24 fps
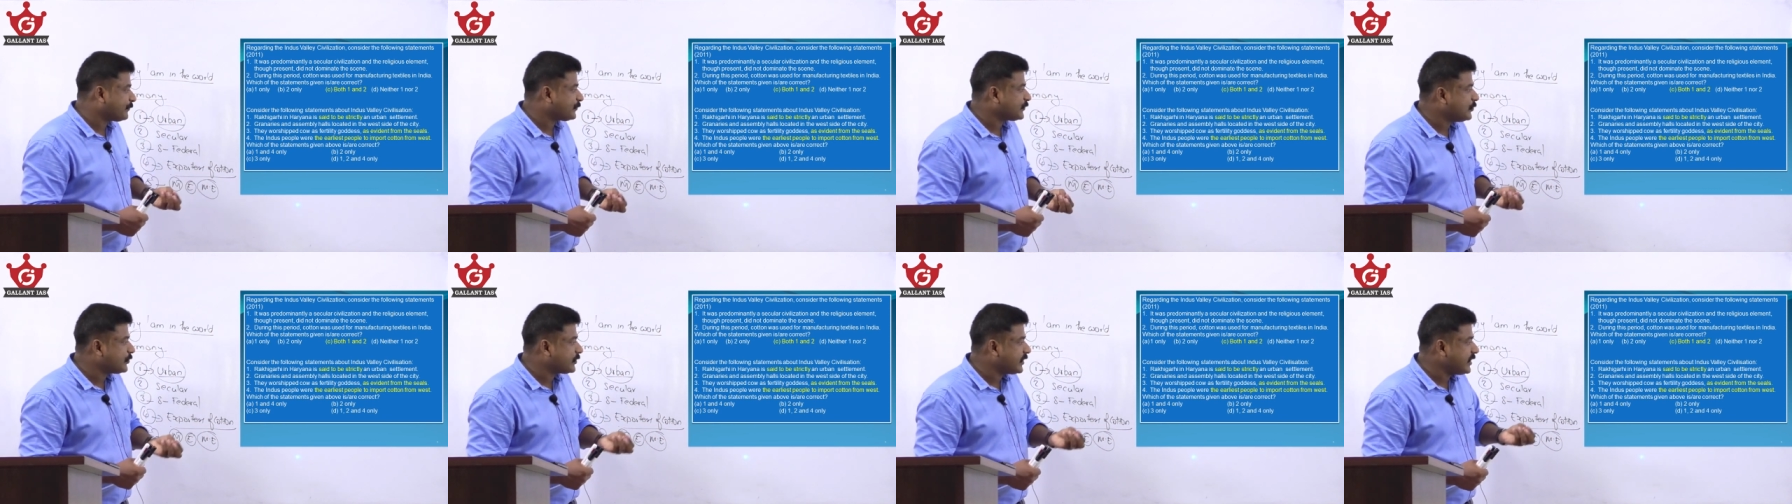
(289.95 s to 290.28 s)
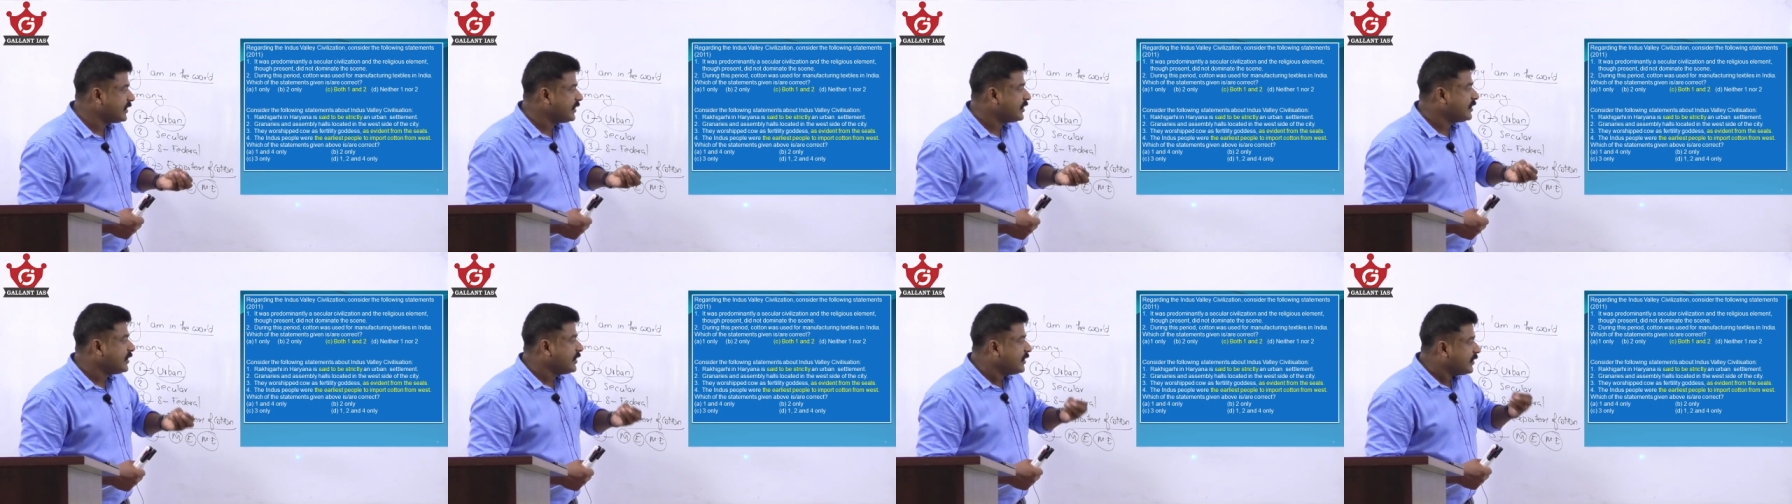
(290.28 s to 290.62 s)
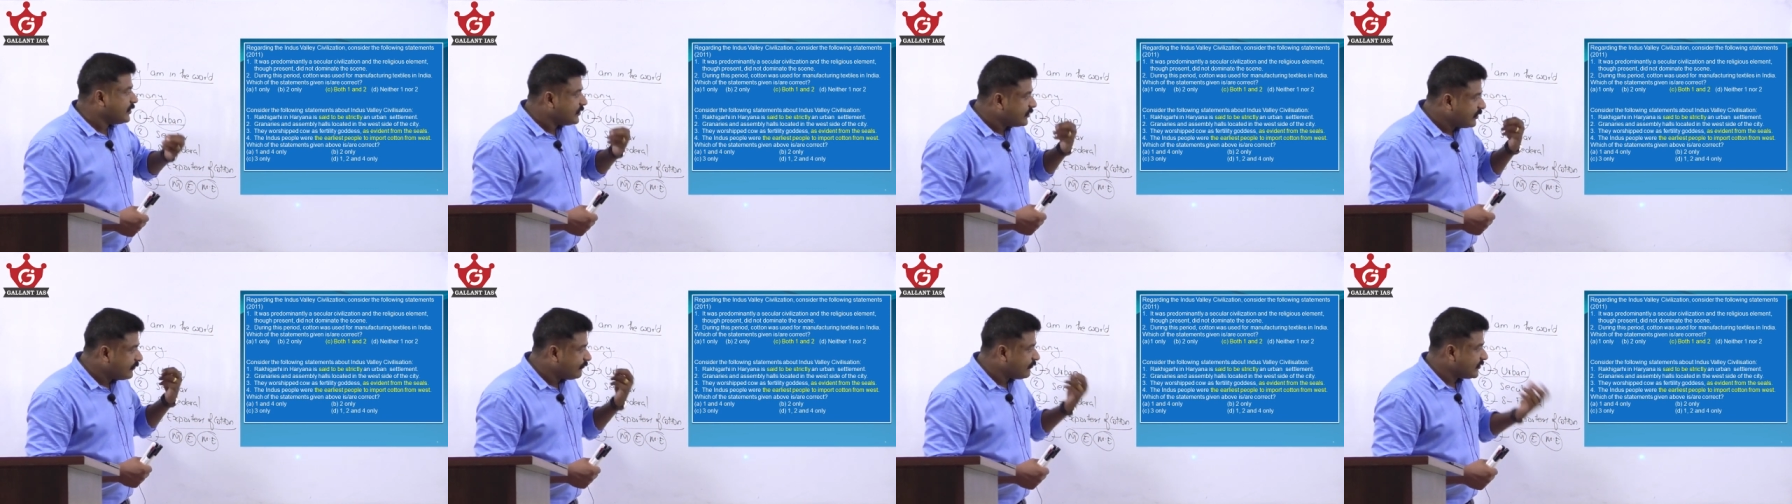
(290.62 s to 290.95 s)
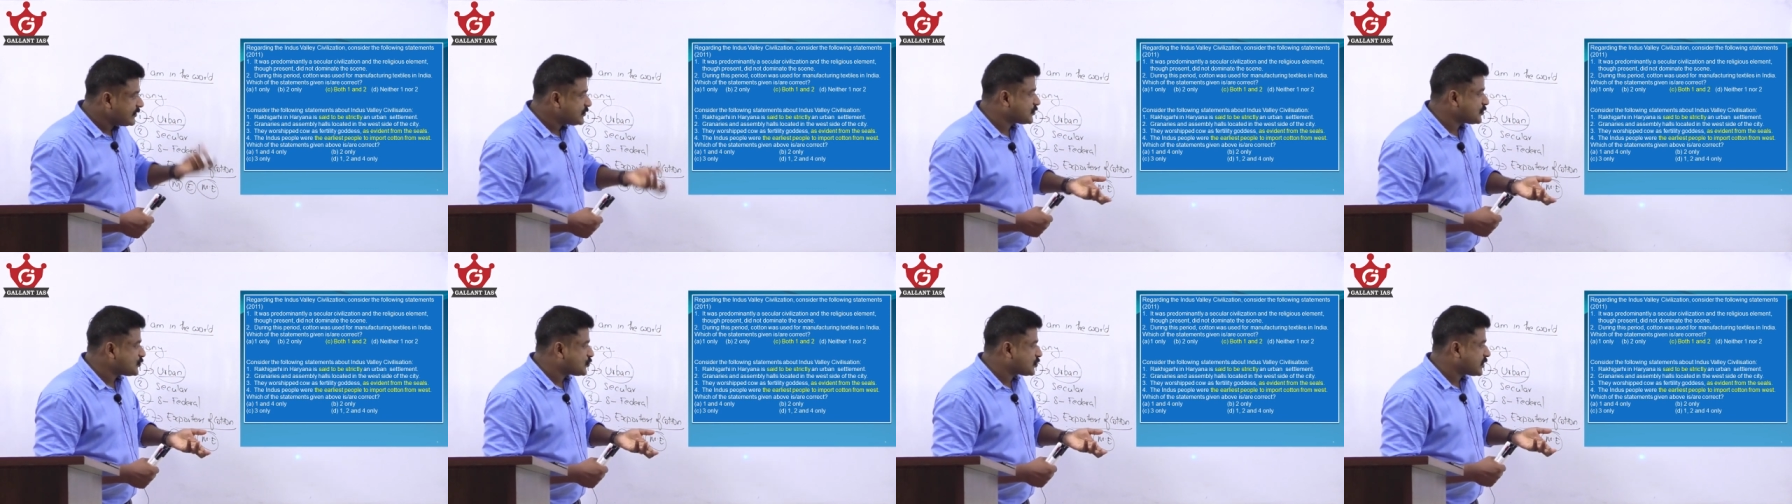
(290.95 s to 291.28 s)
Okay, the
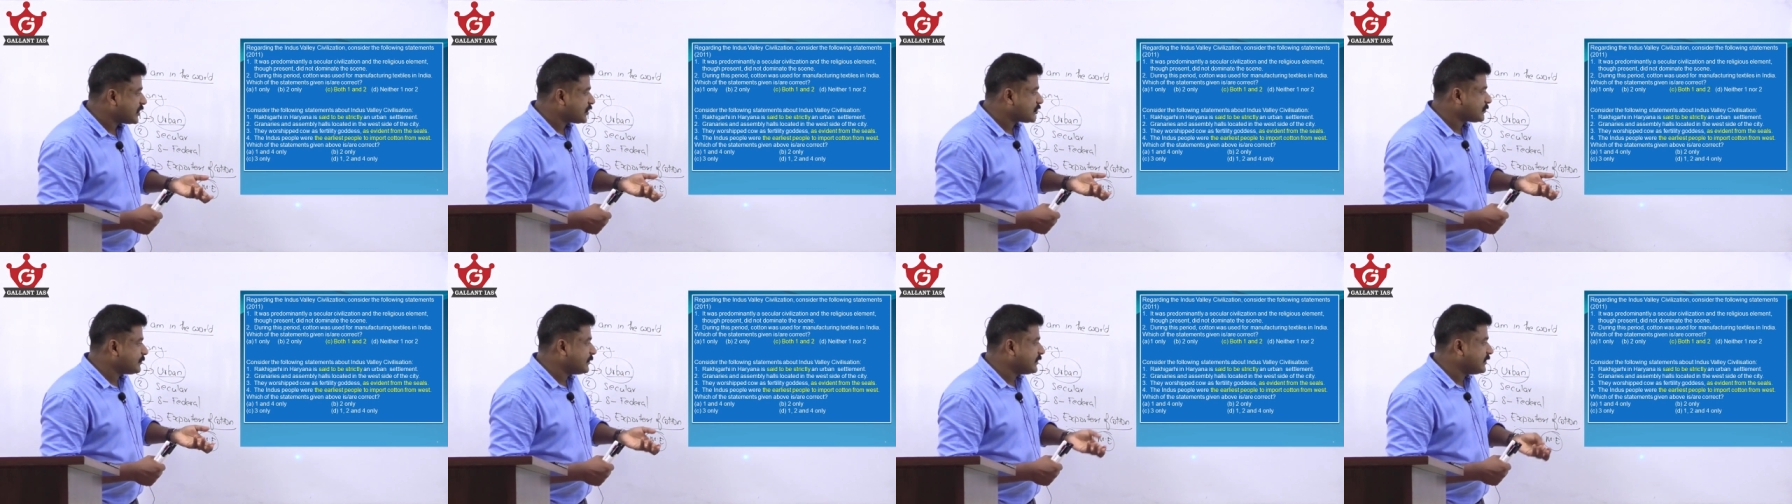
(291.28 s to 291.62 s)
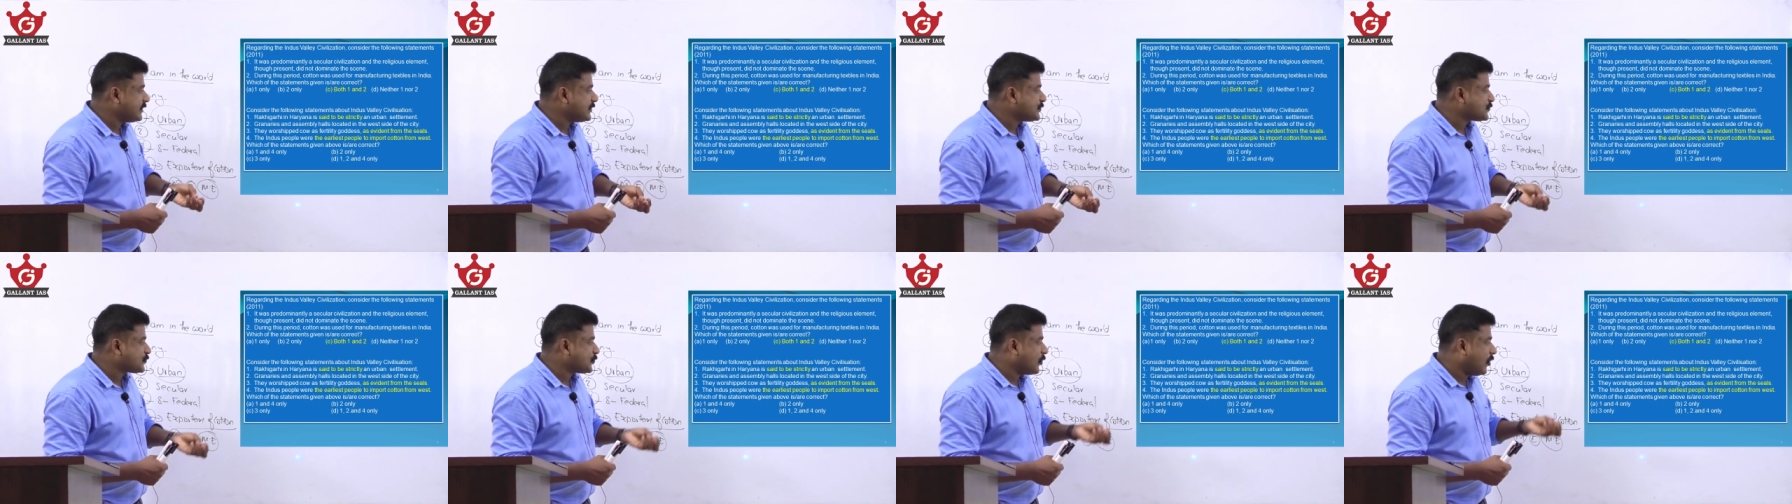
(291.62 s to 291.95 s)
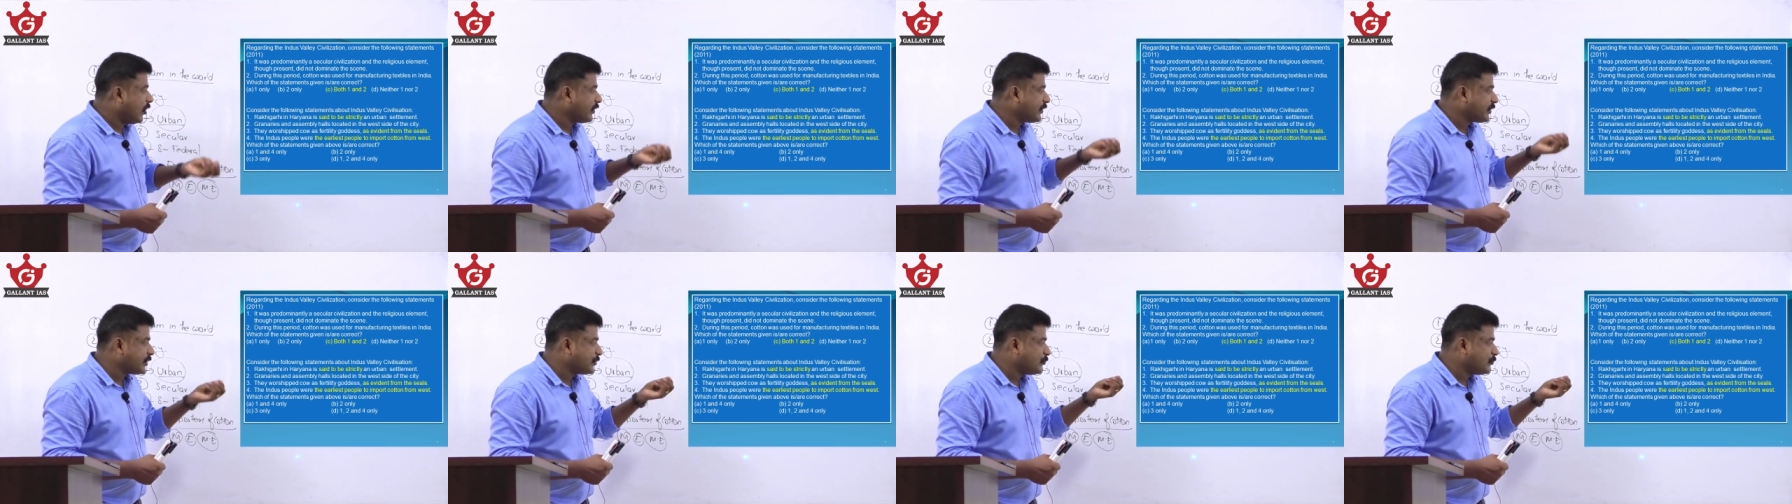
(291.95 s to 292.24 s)
first statement is wrong.